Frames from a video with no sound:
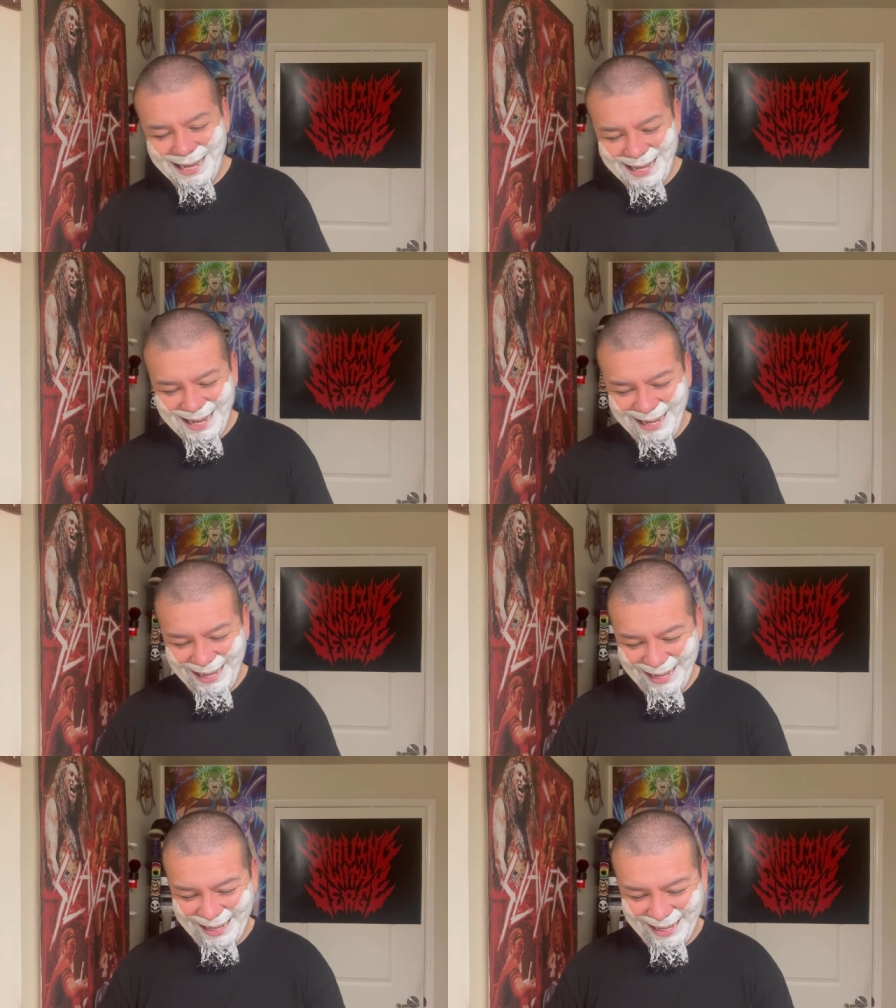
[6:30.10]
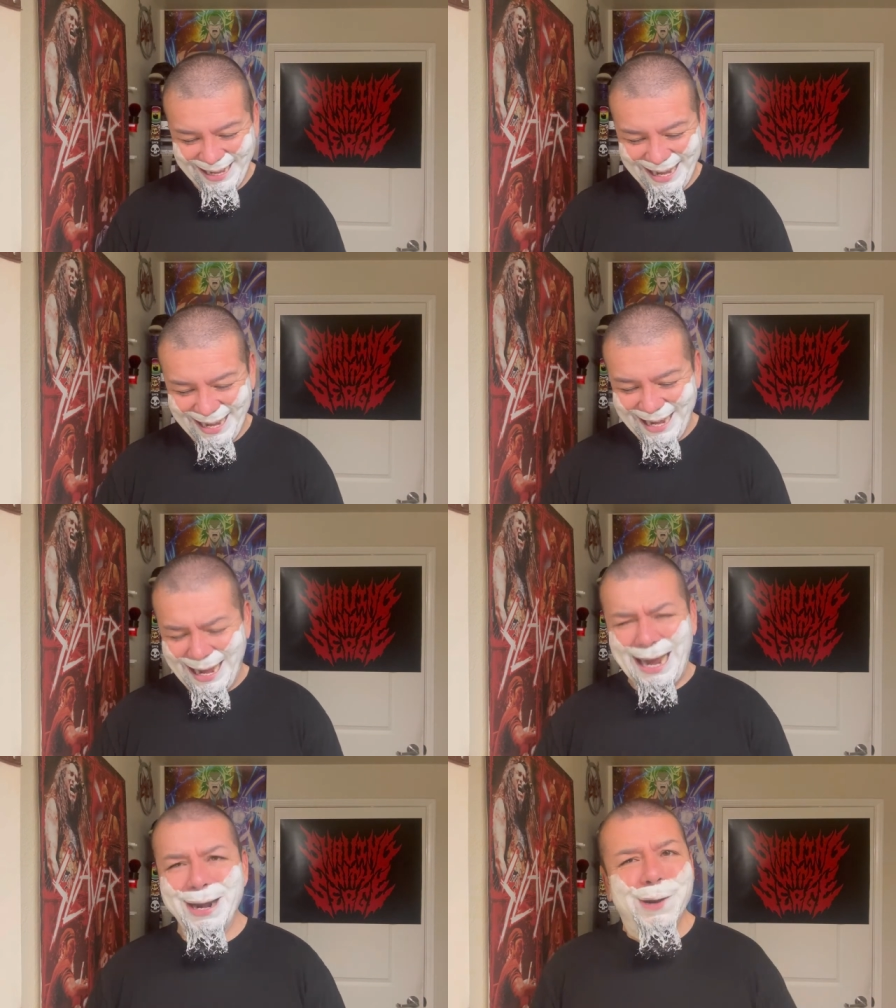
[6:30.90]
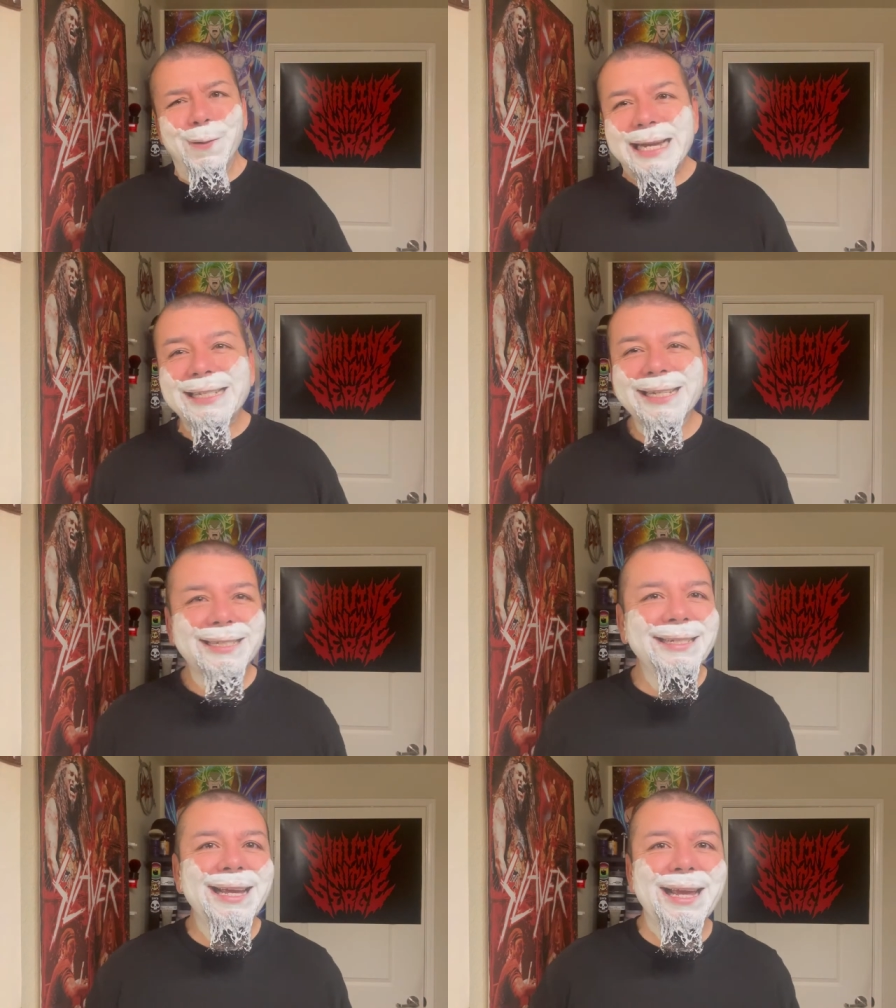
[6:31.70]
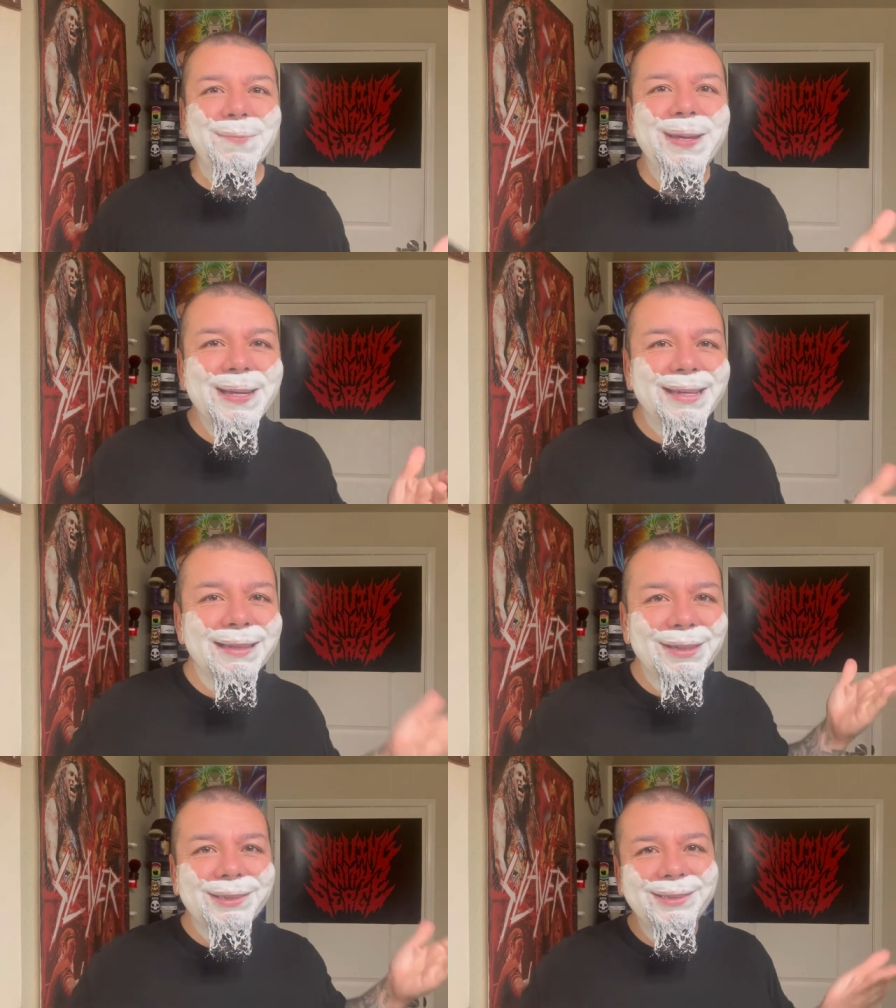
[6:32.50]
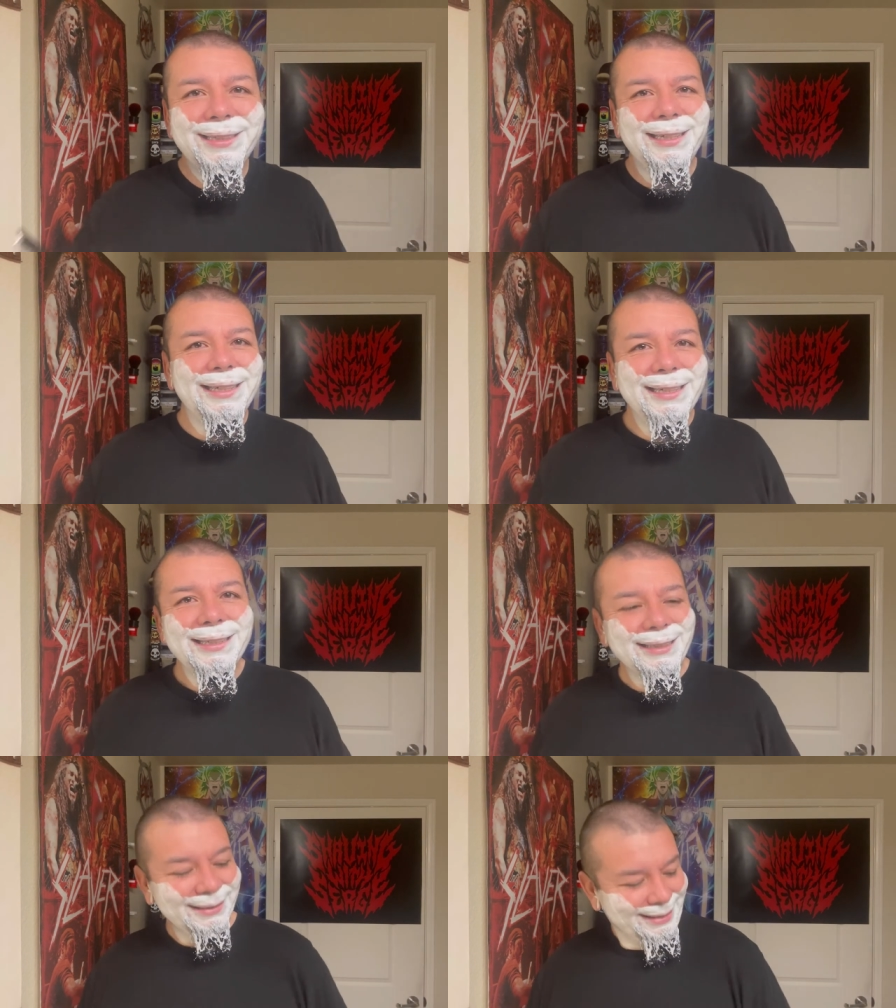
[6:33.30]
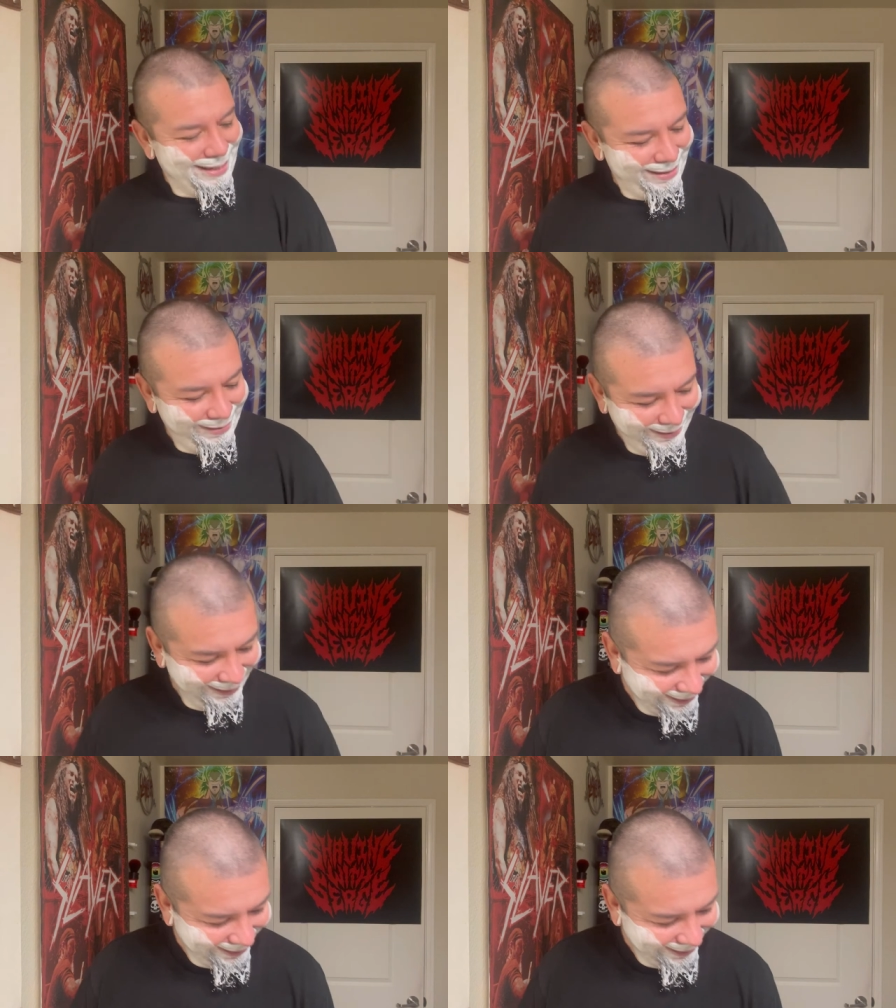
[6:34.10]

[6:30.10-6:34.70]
I don't know why he changed the name. Little, you know,